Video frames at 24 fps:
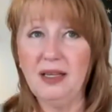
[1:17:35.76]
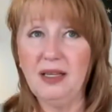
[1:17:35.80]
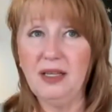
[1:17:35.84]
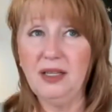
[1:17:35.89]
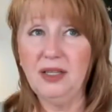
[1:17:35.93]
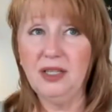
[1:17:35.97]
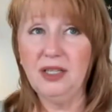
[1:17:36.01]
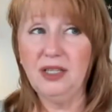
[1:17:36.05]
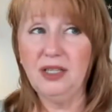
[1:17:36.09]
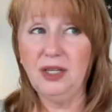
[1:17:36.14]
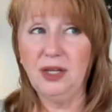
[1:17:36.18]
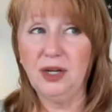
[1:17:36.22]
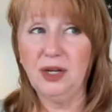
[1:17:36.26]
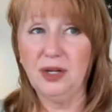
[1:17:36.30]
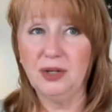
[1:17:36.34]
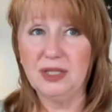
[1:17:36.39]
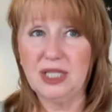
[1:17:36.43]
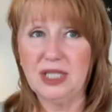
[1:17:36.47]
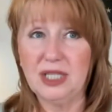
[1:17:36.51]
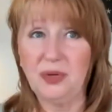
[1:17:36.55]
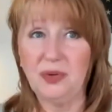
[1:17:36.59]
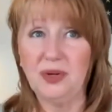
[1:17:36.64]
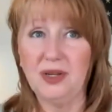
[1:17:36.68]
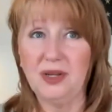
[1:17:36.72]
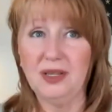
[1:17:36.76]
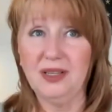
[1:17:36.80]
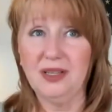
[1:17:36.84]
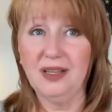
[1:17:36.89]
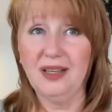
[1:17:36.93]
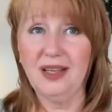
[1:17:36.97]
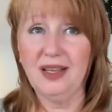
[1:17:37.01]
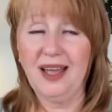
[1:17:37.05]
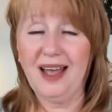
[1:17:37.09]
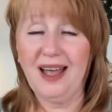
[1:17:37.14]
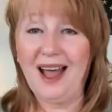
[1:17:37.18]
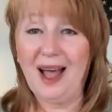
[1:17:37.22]
you know, so
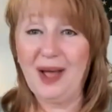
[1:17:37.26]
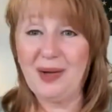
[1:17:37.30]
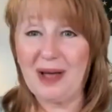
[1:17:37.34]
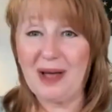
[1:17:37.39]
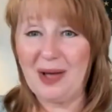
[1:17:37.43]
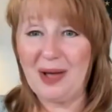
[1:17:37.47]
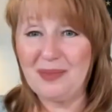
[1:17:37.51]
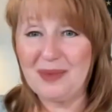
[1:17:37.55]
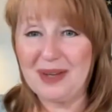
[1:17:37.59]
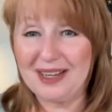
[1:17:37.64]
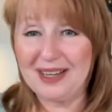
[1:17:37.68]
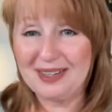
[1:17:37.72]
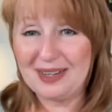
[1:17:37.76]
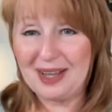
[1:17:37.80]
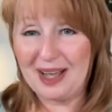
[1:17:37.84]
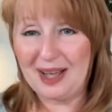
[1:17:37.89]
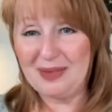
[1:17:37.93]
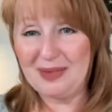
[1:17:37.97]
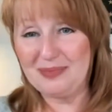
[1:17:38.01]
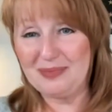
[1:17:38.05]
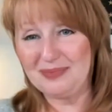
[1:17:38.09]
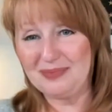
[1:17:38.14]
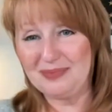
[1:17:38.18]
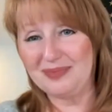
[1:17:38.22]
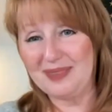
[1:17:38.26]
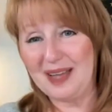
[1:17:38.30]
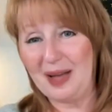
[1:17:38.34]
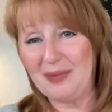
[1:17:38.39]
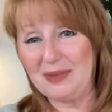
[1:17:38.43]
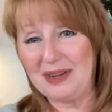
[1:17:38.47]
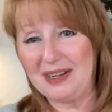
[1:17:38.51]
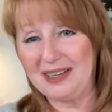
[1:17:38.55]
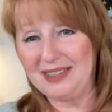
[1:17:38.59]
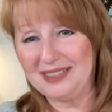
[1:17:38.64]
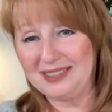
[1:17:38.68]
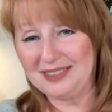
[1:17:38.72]
I, I'm a I'm
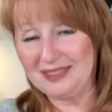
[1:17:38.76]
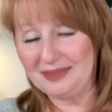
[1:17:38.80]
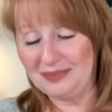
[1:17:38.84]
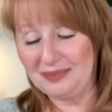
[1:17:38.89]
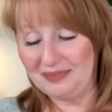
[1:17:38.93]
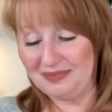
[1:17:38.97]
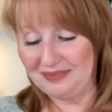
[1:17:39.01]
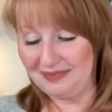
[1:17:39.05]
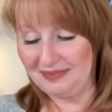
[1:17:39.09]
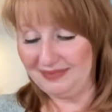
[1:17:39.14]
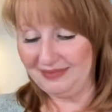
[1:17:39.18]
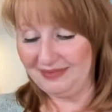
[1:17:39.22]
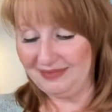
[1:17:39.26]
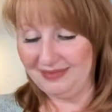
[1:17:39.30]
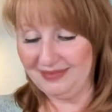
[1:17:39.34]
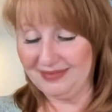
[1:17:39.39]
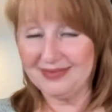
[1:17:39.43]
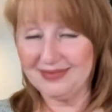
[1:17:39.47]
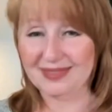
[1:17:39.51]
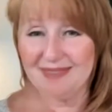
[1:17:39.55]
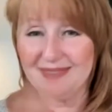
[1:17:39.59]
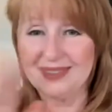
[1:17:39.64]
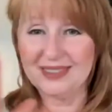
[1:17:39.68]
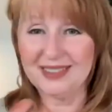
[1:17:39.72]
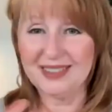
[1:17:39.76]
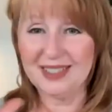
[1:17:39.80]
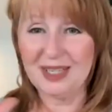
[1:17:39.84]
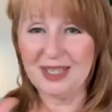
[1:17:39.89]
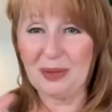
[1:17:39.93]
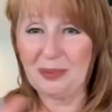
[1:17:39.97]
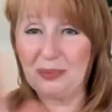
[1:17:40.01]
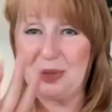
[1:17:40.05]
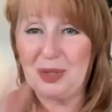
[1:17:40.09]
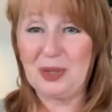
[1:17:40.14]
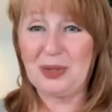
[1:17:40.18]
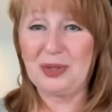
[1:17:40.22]
I'm a
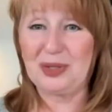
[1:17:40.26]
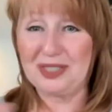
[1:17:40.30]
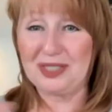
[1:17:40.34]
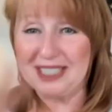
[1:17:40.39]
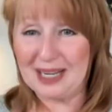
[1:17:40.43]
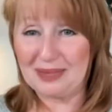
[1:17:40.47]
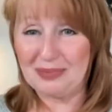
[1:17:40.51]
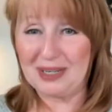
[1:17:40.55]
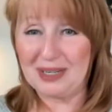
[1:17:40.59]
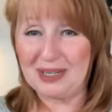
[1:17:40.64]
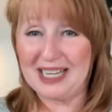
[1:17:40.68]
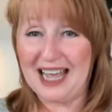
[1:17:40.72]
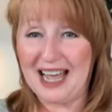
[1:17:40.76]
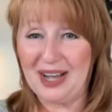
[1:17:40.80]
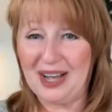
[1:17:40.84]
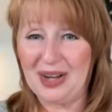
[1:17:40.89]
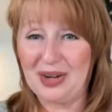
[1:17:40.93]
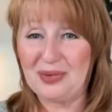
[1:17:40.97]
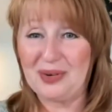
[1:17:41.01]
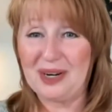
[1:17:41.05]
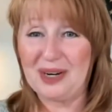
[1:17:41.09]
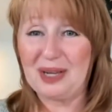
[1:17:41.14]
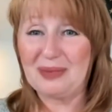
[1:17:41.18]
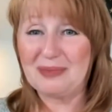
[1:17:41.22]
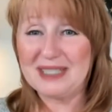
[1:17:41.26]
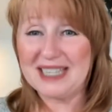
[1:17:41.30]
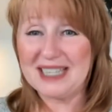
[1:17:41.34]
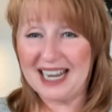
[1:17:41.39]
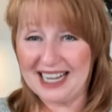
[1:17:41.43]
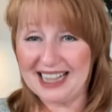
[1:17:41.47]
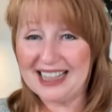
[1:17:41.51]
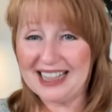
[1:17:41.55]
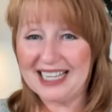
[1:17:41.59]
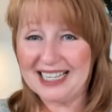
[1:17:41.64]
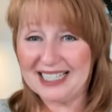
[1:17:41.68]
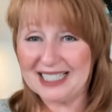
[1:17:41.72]
computer type of gal when I'm
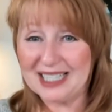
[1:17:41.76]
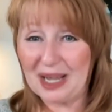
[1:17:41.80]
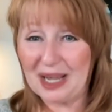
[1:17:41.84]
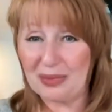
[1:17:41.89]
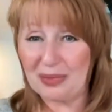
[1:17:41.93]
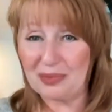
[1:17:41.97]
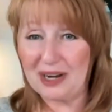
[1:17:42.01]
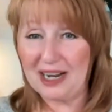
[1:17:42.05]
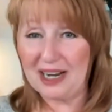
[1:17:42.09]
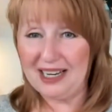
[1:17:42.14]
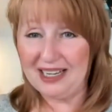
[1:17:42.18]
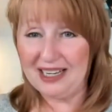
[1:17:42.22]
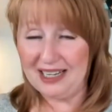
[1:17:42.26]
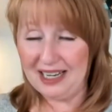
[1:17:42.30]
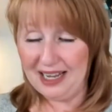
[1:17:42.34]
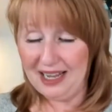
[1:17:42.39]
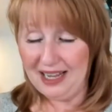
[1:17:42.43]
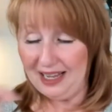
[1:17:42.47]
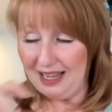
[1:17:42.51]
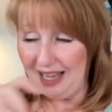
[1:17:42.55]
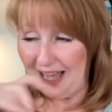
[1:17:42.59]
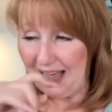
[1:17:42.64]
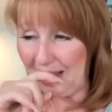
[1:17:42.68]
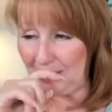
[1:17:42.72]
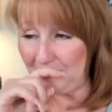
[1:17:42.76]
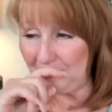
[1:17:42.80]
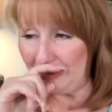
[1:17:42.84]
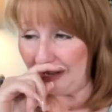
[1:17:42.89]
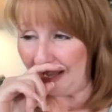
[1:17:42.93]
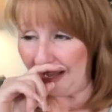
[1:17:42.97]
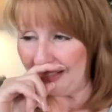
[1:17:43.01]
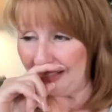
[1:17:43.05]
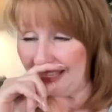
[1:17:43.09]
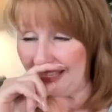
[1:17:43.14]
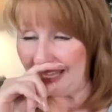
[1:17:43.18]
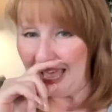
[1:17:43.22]
setting things up, right? I'm
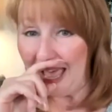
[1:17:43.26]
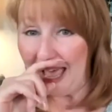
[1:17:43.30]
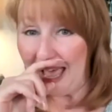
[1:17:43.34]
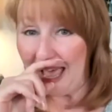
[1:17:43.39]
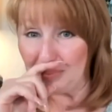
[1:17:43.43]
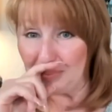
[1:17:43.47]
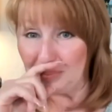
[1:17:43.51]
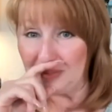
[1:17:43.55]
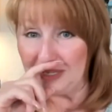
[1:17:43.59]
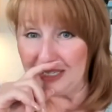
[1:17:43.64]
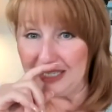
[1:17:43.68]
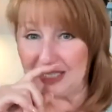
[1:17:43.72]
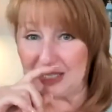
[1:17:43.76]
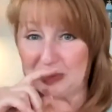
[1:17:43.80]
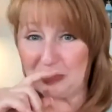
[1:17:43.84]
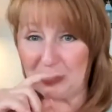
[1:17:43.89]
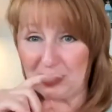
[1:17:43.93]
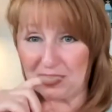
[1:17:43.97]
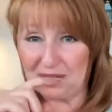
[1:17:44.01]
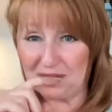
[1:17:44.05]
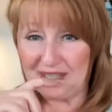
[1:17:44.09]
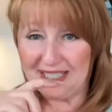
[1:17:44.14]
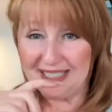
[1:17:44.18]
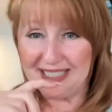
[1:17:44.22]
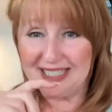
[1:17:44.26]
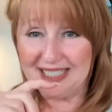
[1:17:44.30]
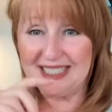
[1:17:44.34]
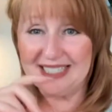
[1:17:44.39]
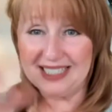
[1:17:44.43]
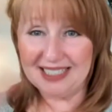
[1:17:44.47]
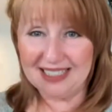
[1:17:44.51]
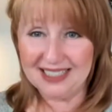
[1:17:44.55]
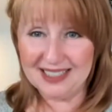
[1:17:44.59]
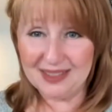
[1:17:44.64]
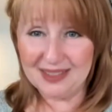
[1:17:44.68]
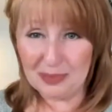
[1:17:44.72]
not the app experienced
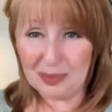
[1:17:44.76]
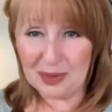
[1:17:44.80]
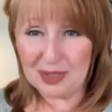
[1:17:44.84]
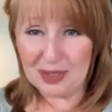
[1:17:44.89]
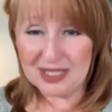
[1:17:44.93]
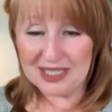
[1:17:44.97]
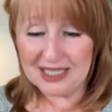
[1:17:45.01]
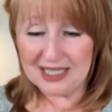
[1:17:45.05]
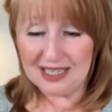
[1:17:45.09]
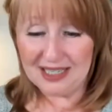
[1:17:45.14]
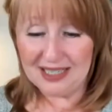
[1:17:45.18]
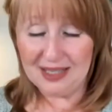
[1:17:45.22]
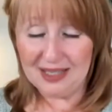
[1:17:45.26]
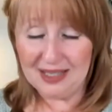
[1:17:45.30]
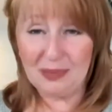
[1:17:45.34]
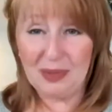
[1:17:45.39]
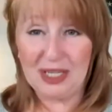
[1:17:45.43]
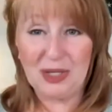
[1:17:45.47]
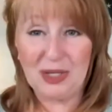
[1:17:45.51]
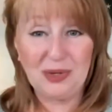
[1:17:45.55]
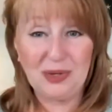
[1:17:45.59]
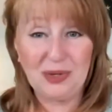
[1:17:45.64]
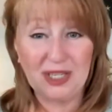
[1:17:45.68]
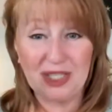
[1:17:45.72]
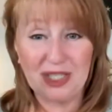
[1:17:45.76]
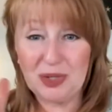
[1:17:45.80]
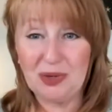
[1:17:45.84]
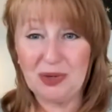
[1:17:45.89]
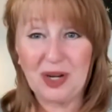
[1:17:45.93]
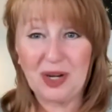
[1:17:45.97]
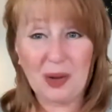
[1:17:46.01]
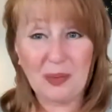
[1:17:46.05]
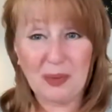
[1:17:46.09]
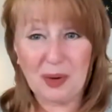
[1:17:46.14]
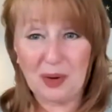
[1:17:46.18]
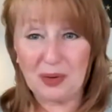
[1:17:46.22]
person, but you can do
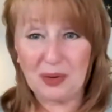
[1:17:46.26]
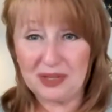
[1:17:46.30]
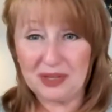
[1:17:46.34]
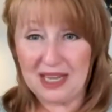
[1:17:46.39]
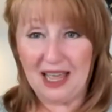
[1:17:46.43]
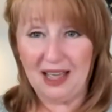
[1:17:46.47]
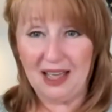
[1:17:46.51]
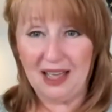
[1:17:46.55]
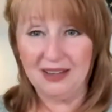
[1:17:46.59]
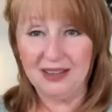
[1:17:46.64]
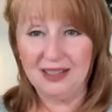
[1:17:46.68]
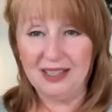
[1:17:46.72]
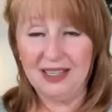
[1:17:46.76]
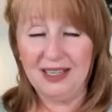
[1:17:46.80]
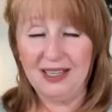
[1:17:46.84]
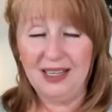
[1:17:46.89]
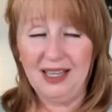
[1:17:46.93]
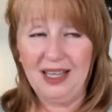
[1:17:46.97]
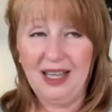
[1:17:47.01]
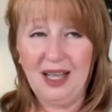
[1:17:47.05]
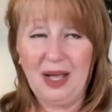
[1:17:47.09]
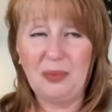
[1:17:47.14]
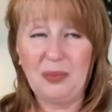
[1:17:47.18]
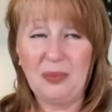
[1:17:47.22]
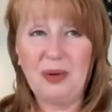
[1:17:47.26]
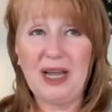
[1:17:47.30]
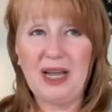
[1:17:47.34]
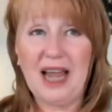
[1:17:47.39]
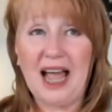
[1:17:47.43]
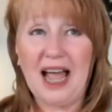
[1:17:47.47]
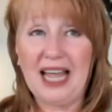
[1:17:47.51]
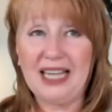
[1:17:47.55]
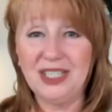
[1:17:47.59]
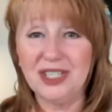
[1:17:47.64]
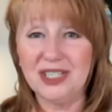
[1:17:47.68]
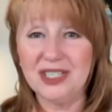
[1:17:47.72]
it on both now. But
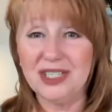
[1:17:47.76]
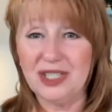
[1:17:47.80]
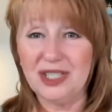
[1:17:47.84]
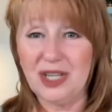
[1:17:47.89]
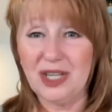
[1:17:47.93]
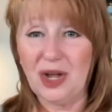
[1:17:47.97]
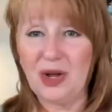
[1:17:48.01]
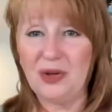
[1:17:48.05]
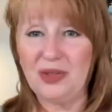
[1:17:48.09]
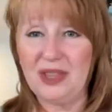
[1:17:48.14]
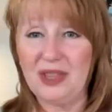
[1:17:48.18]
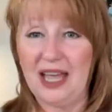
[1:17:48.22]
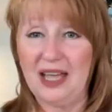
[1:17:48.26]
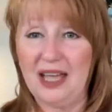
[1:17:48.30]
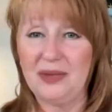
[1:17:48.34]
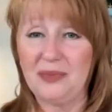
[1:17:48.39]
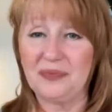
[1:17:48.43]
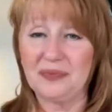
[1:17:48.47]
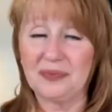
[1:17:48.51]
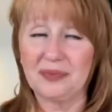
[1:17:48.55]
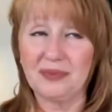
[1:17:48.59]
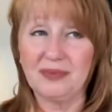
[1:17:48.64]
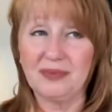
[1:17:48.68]
I just know that